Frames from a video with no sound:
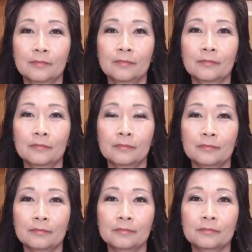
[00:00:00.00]

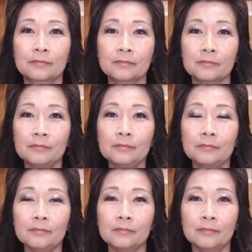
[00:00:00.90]

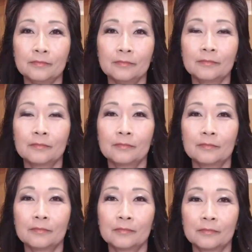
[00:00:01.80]

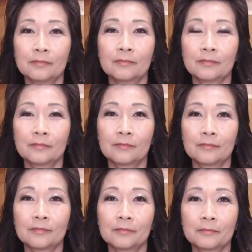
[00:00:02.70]

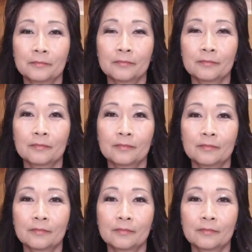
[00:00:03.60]
This person isn't speaking.